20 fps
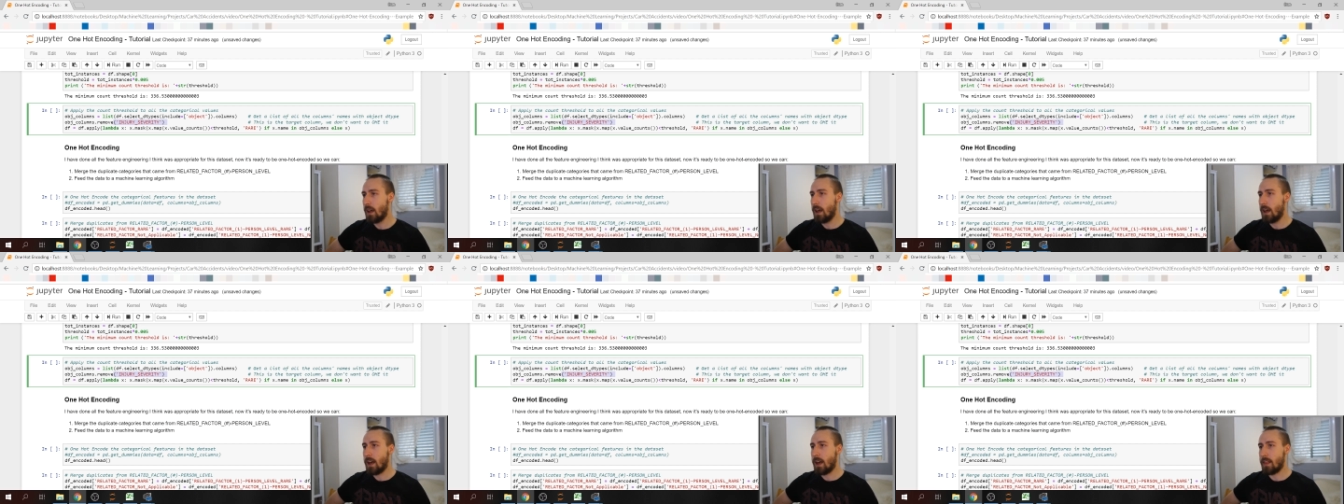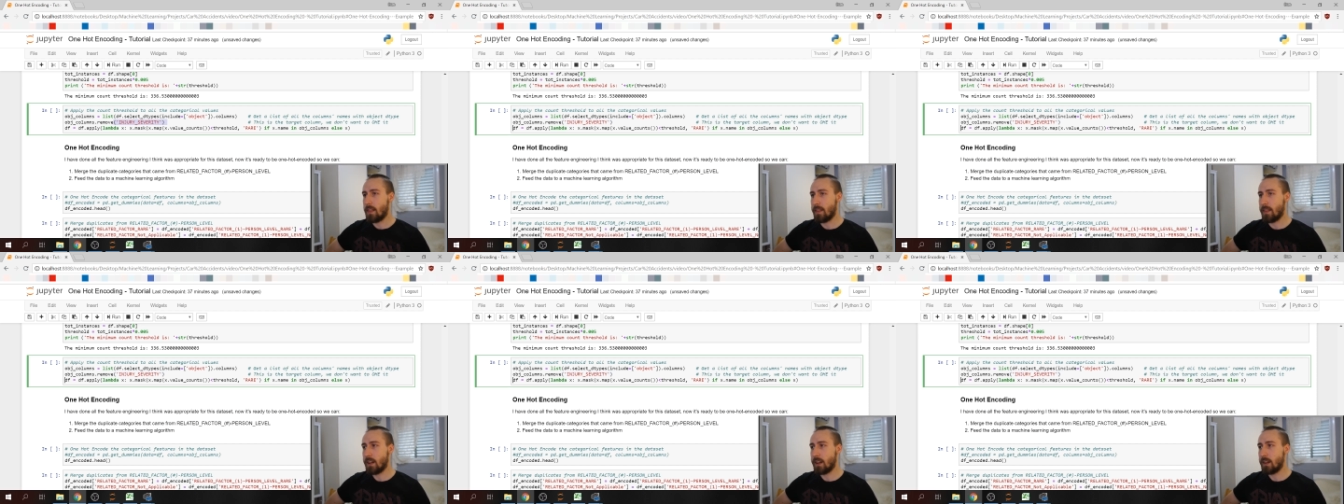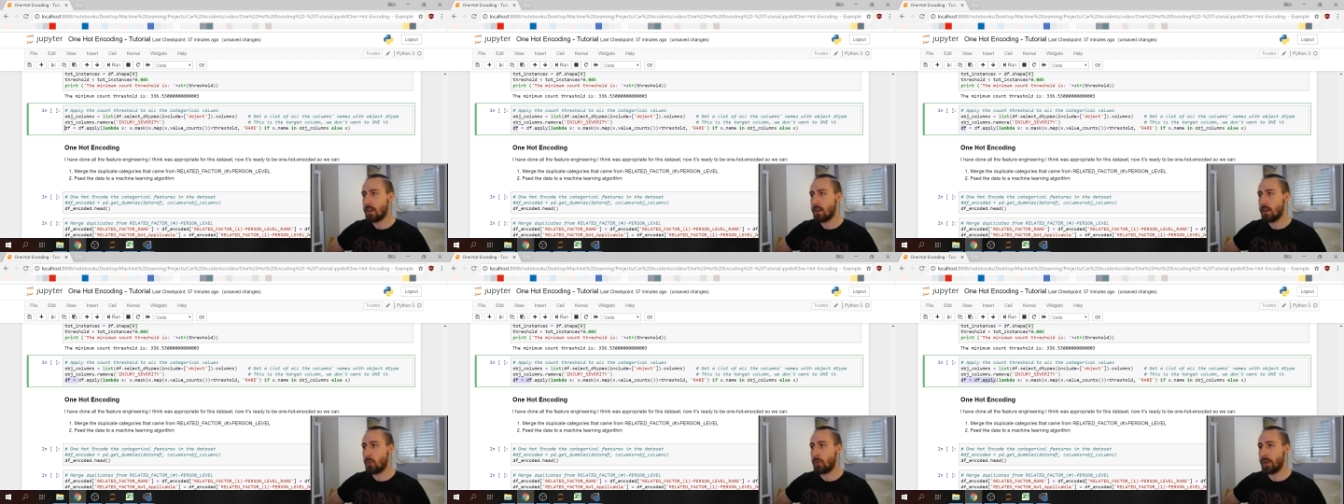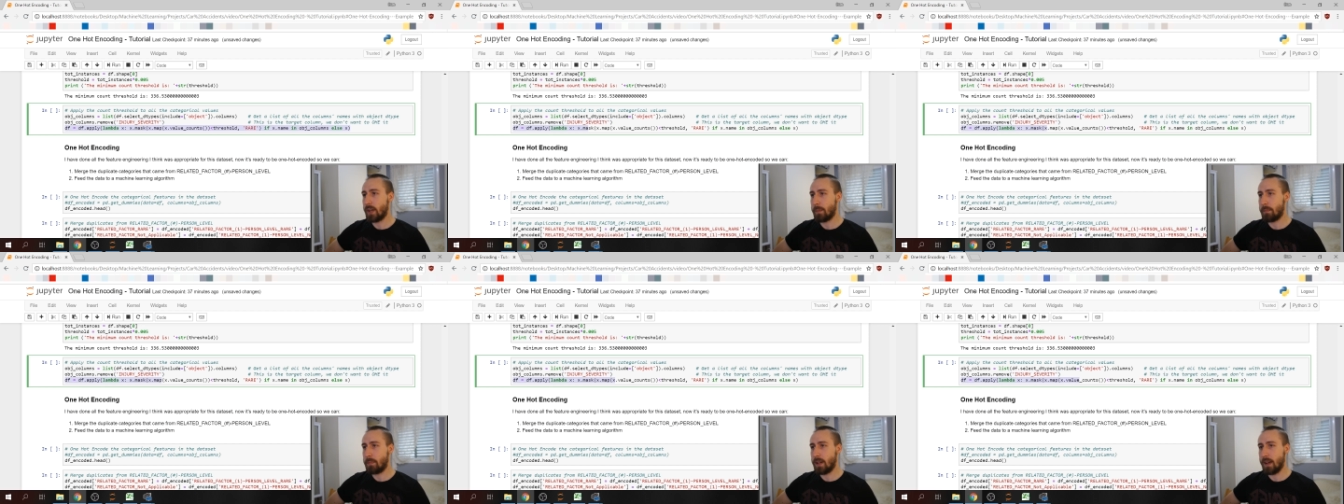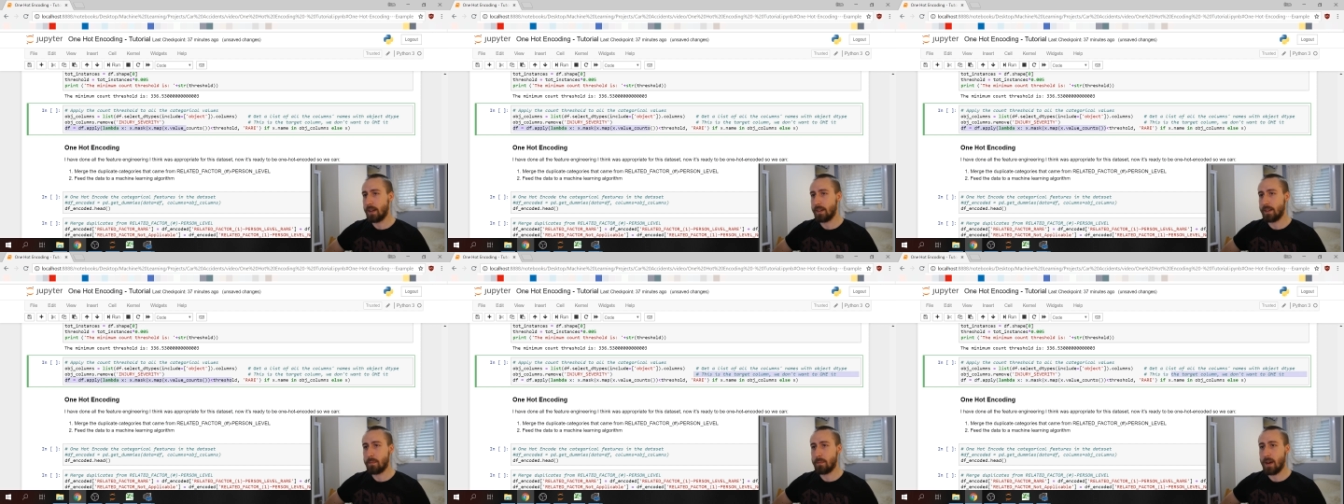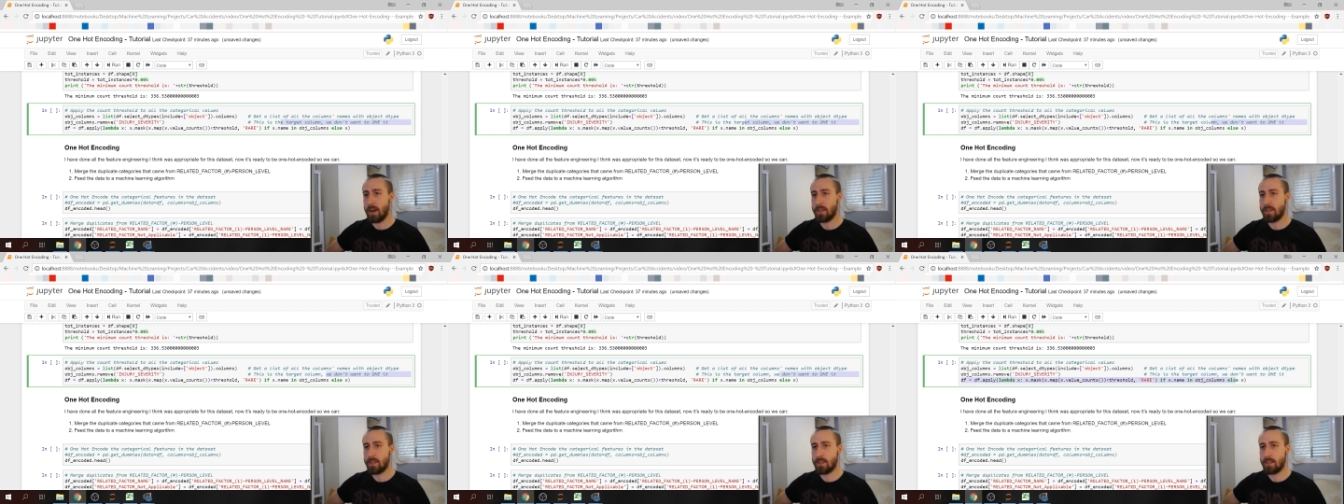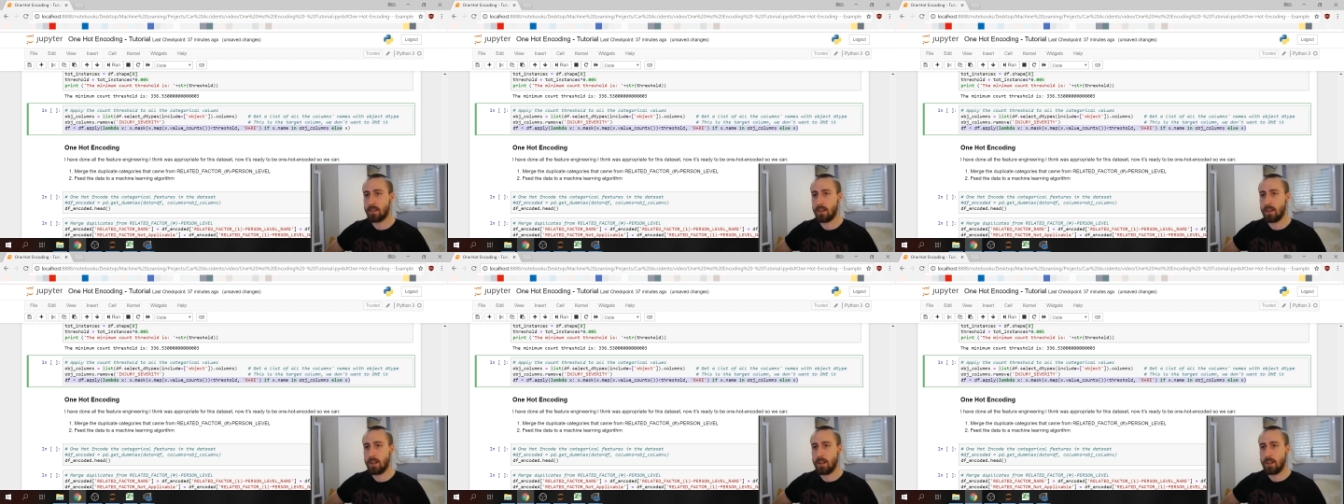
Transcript: And then we apply the mask